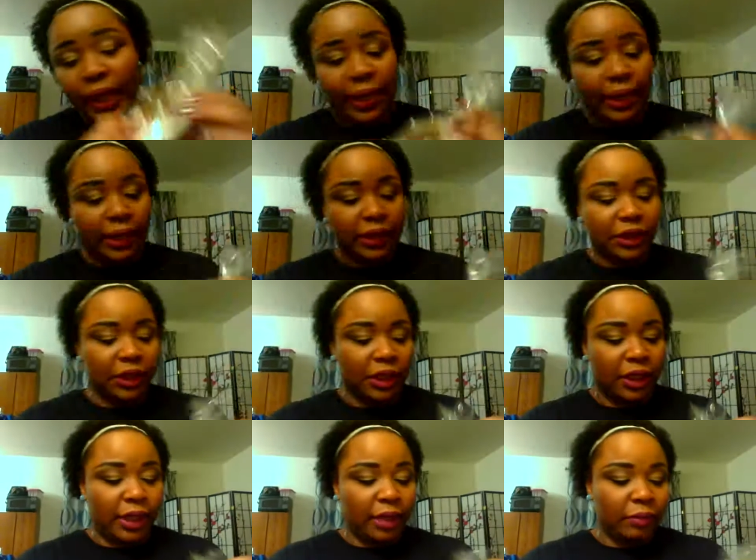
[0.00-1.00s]
and she
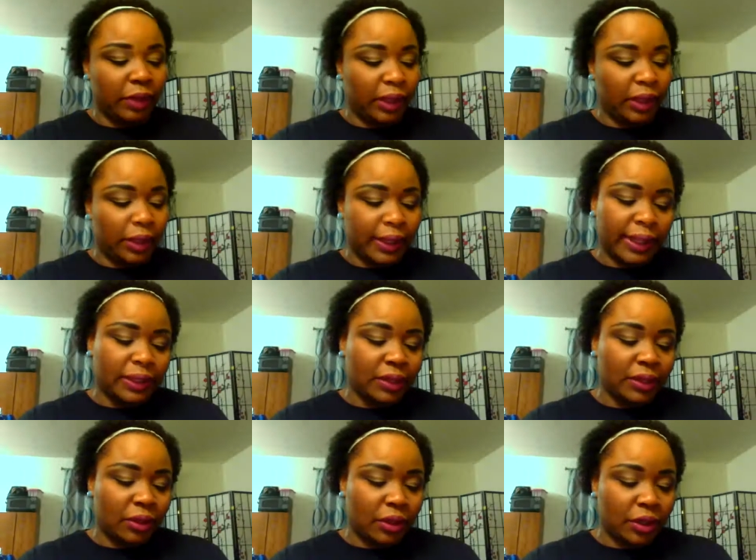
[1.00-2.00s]
gave me the
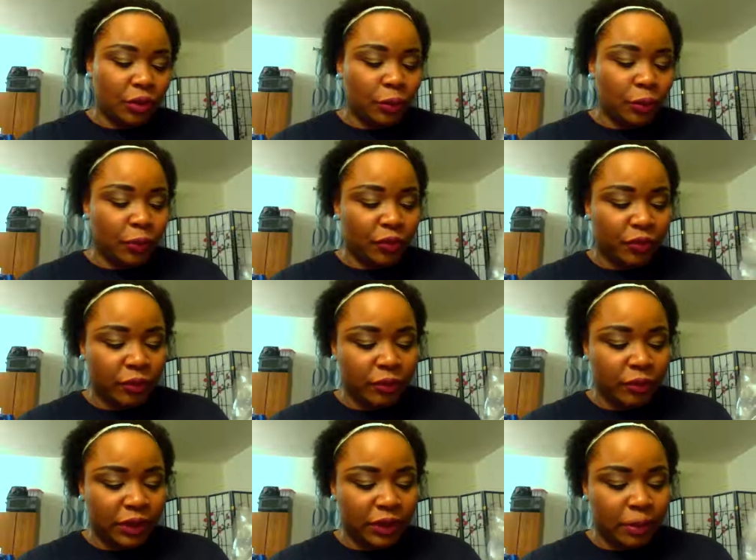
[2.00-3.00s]
Estee Lauder new perfume,
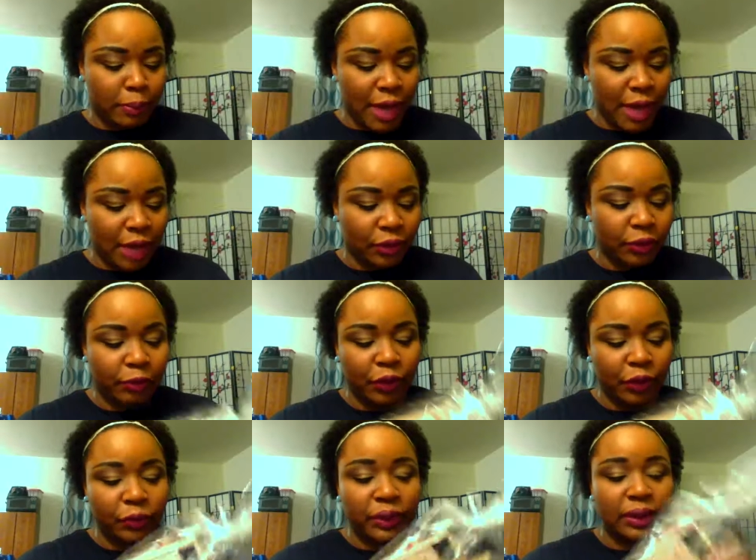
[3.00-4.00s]
which is the Modern
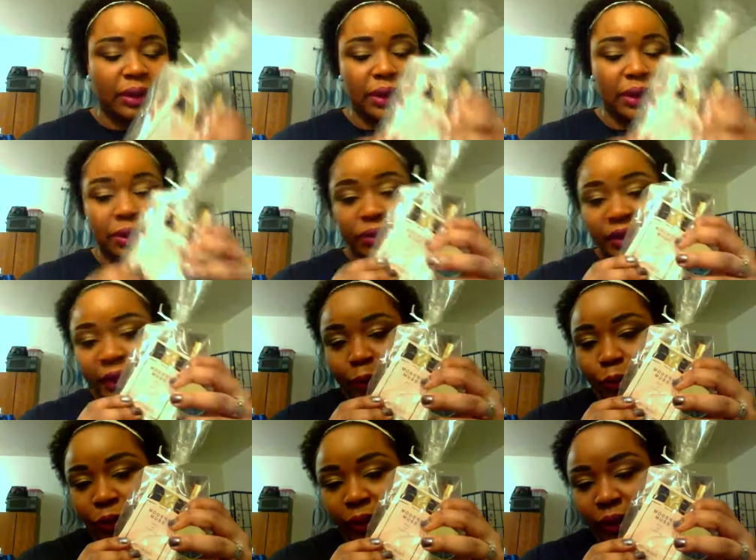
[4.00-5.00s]
Muse, a little
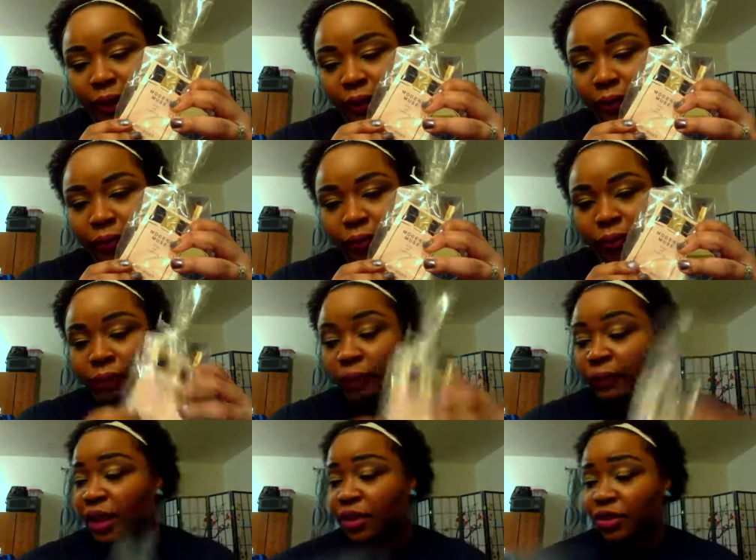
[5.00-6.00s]
sample in here.
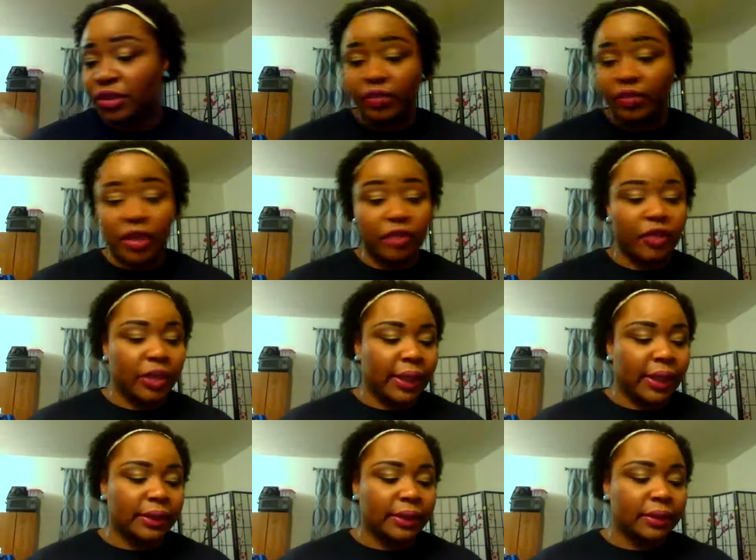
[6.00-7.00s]
She was very, very
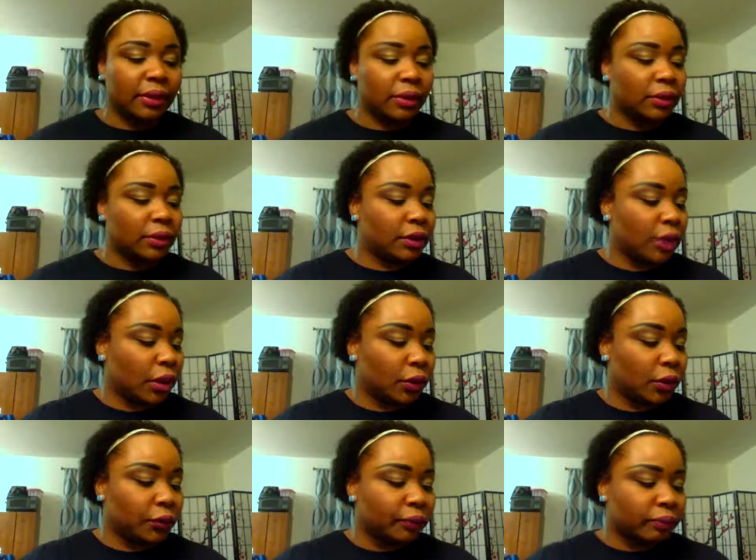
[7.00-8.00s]
nice.
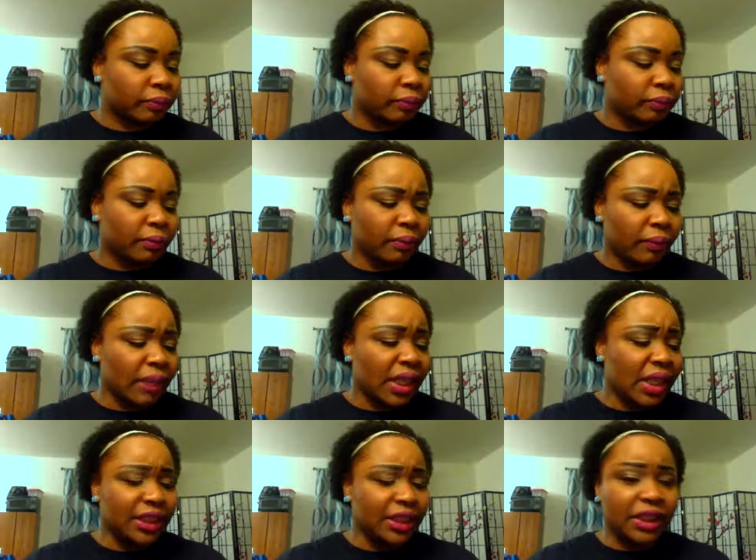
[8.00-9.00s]
So
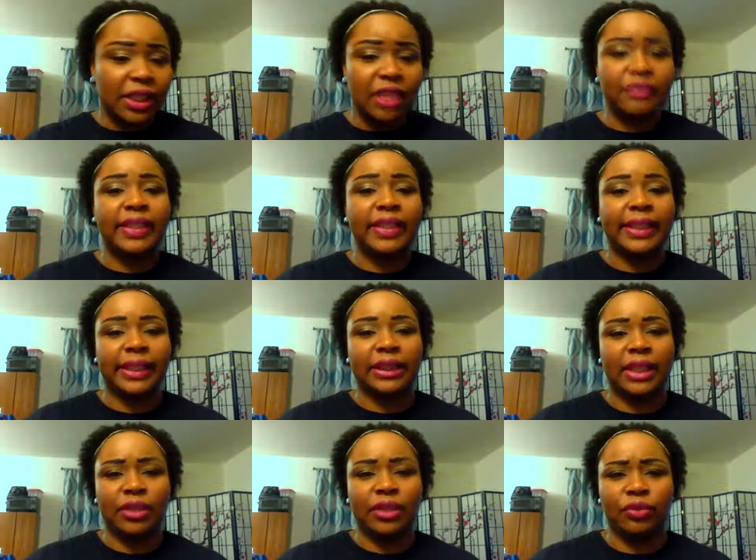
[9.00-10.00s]
the Chanel
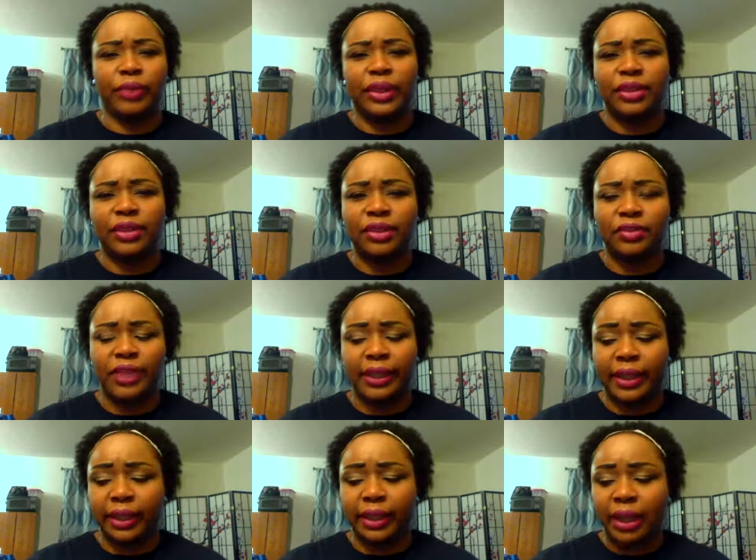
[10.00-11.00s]
foundation I know retails for, I
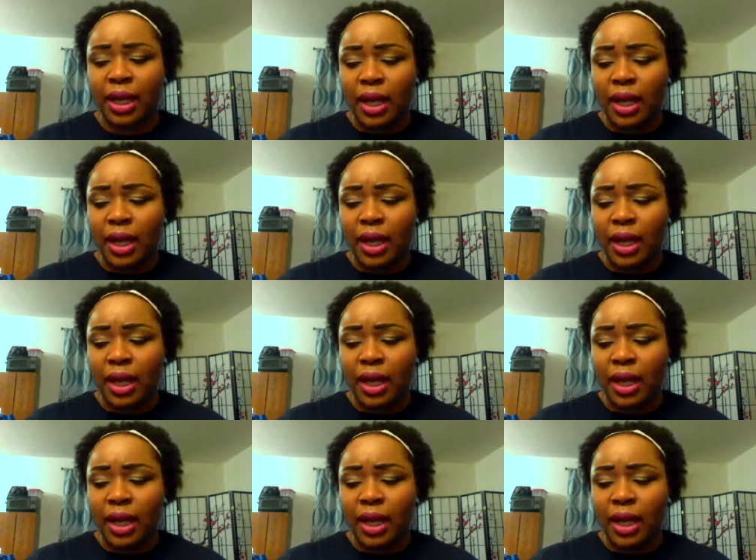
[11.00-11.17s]
think,